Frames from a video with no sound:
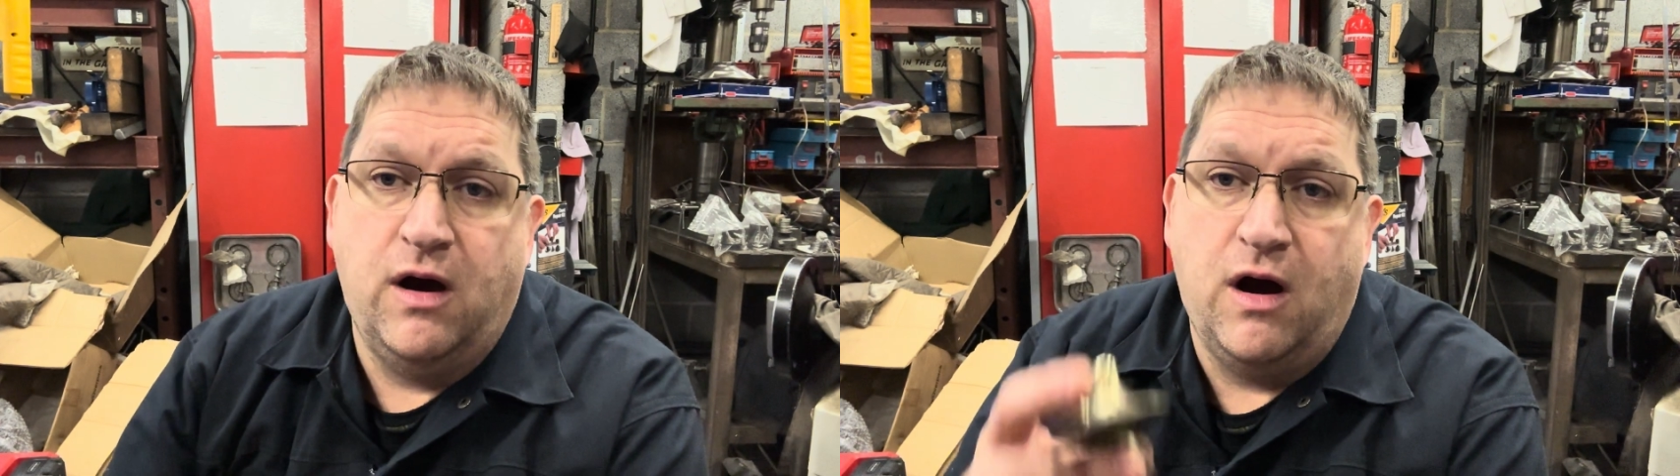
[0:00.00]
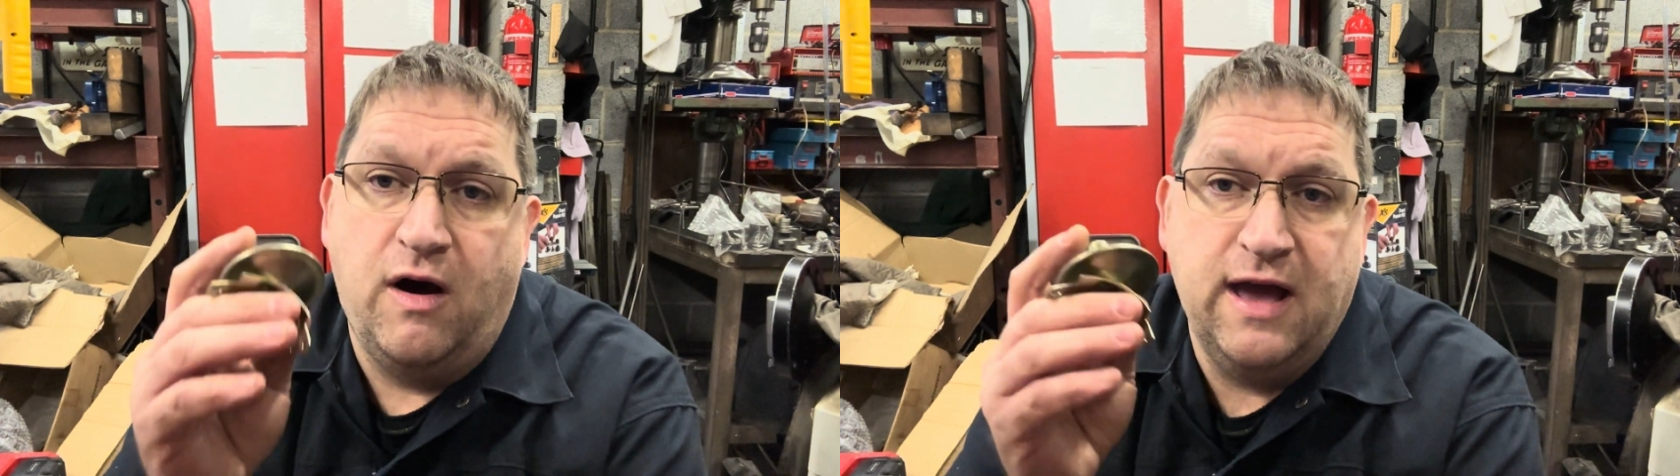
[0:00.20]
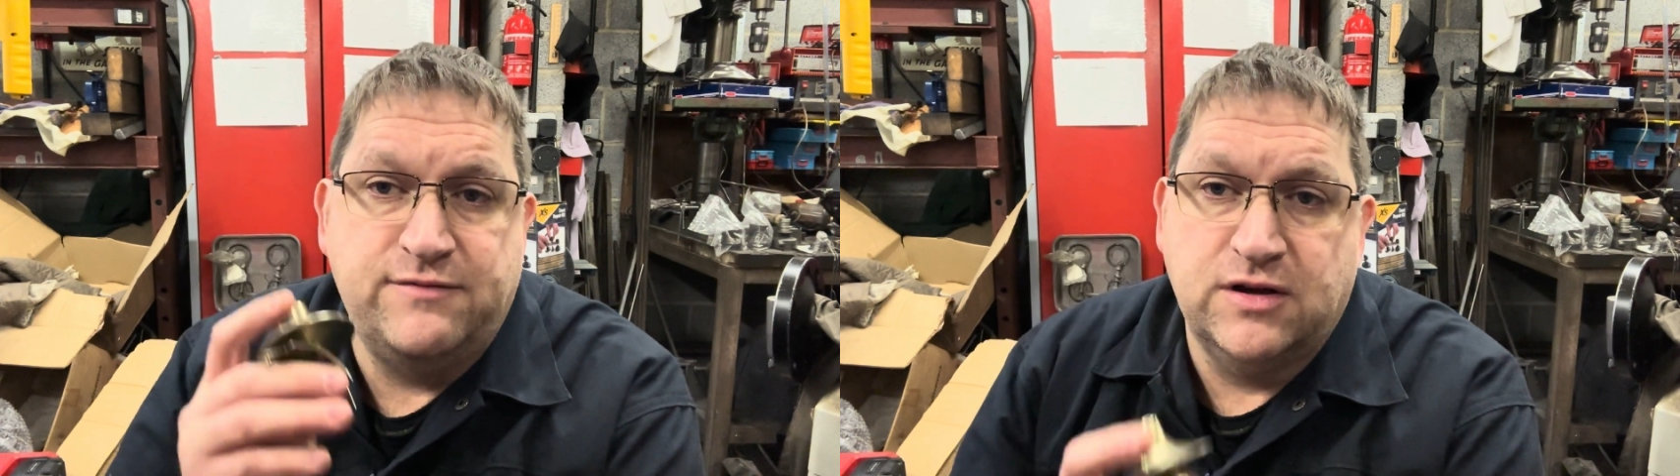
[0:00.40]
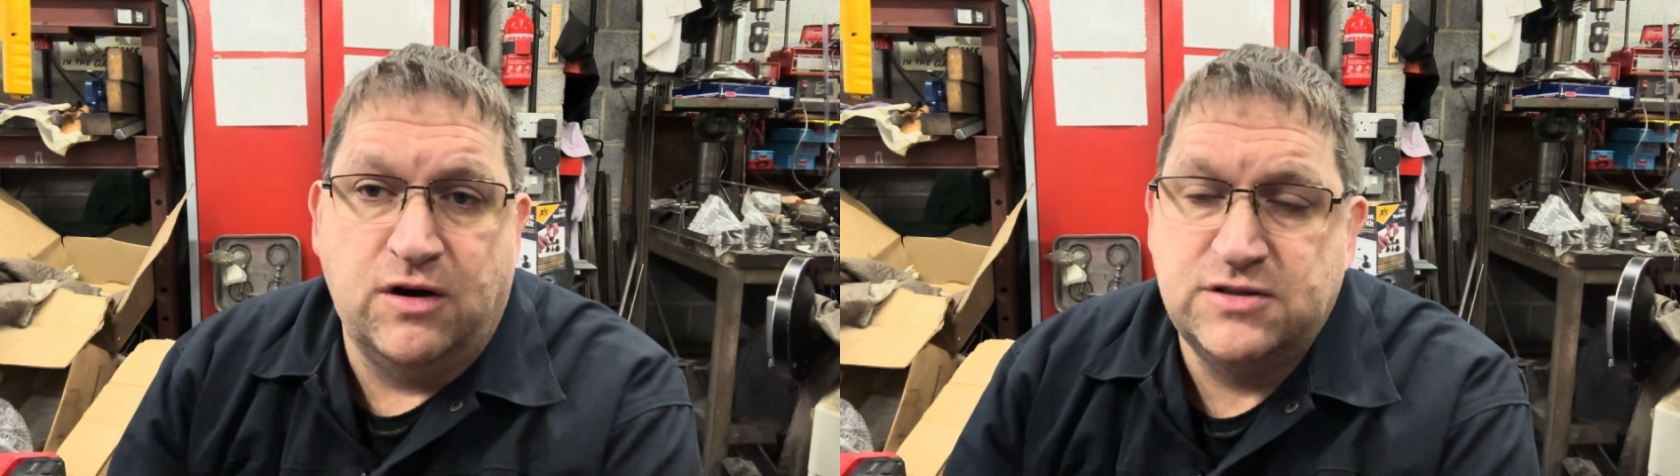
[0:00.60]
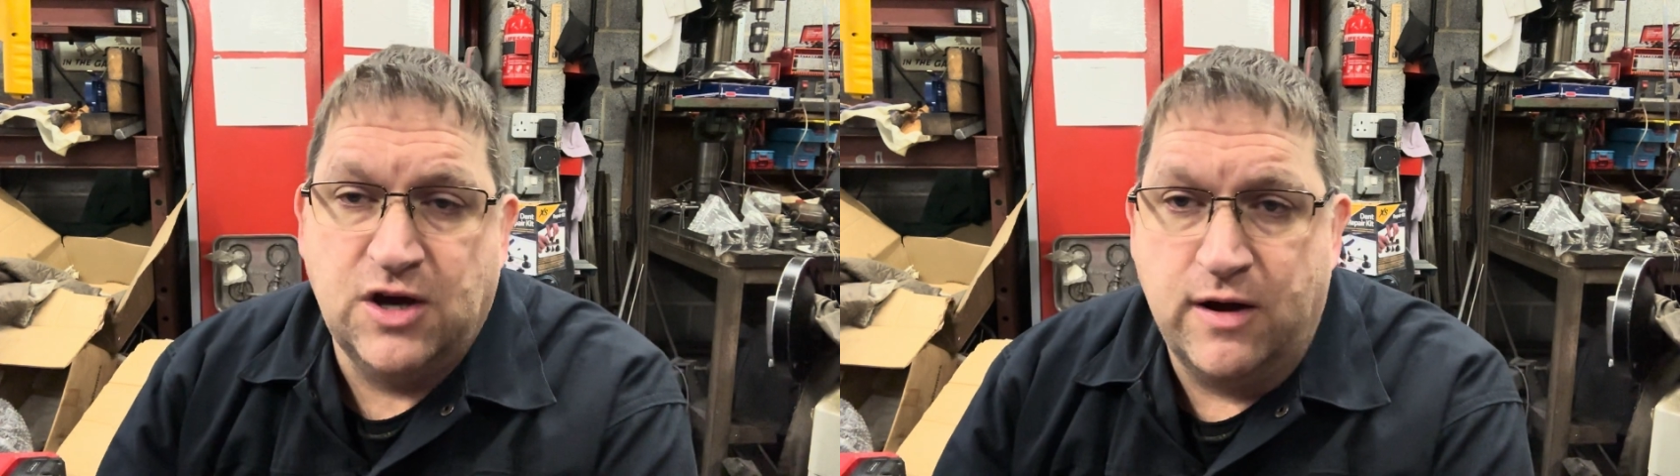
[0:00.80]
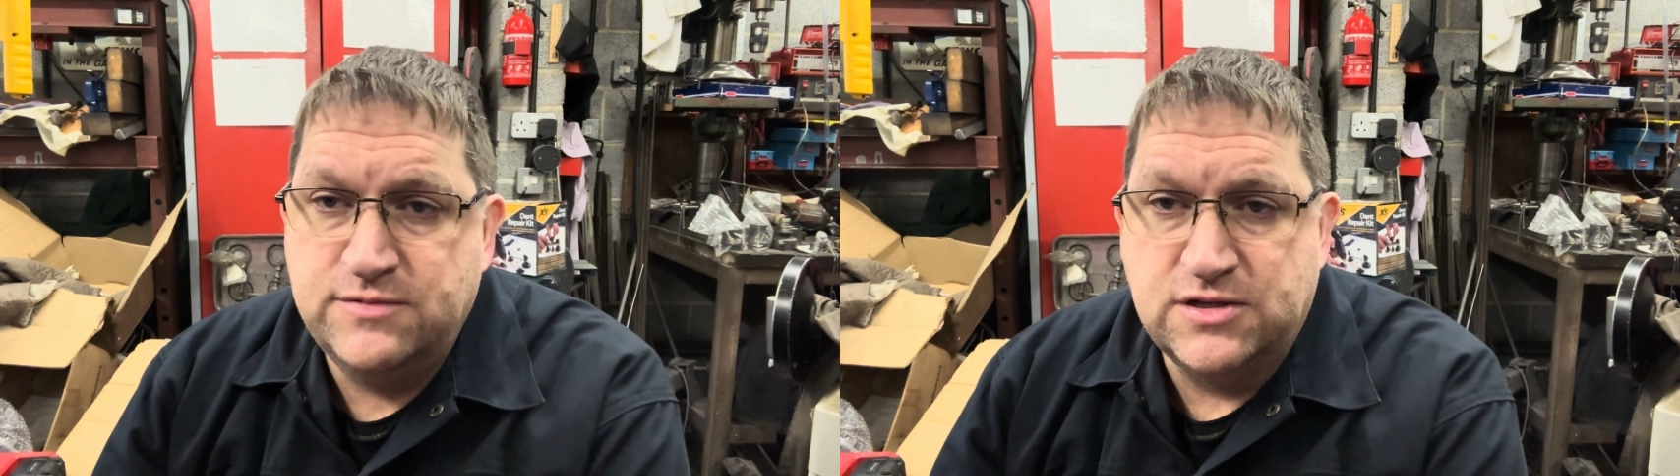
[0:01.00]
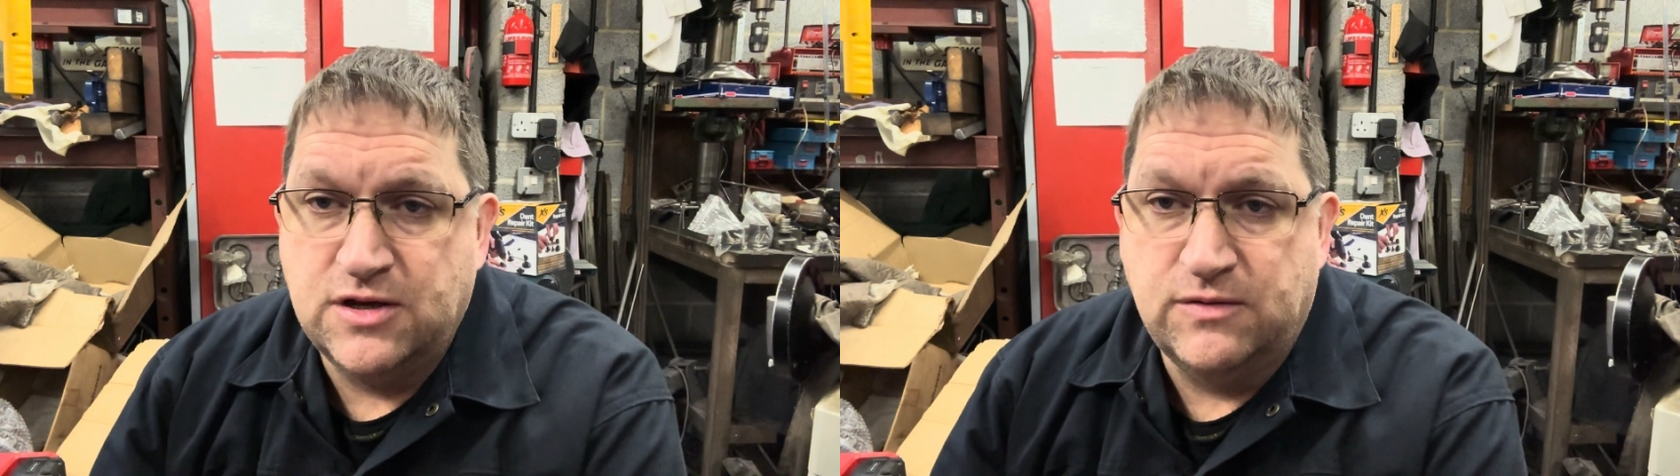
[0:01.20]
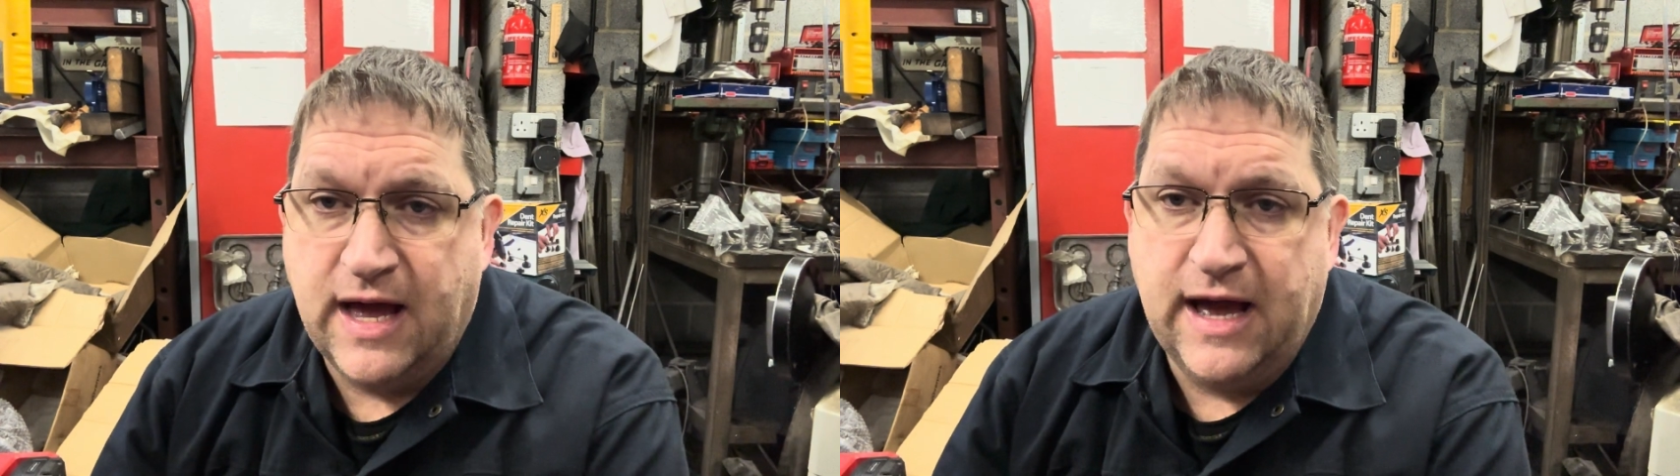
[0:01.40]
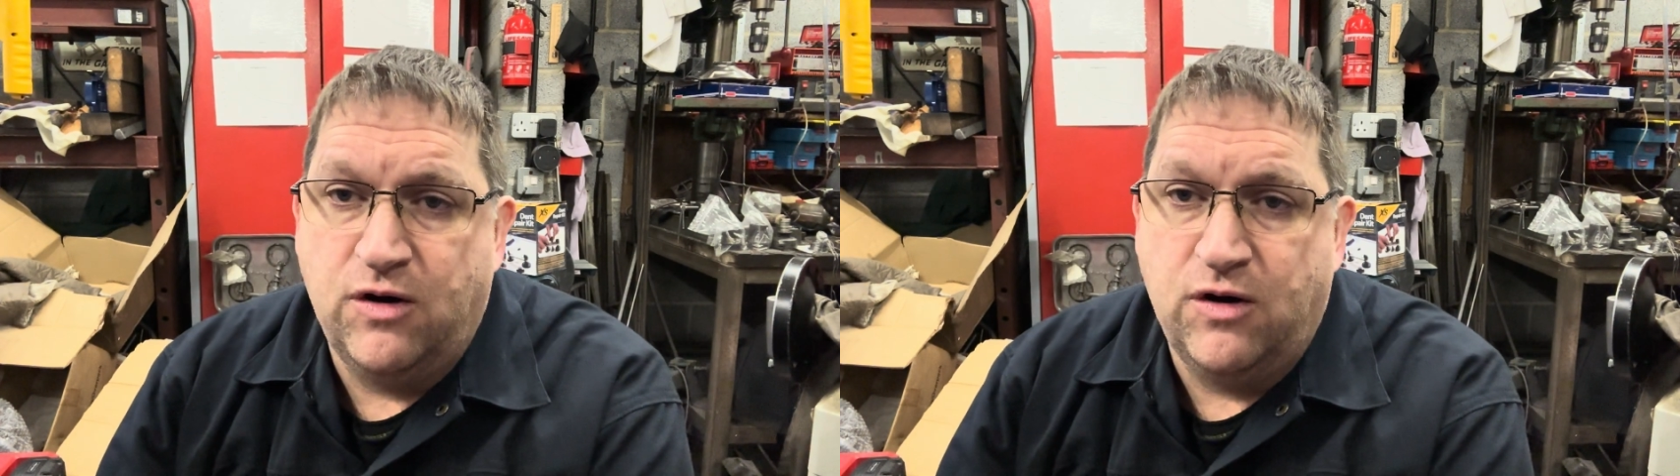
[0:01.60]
I haven't got time to do that,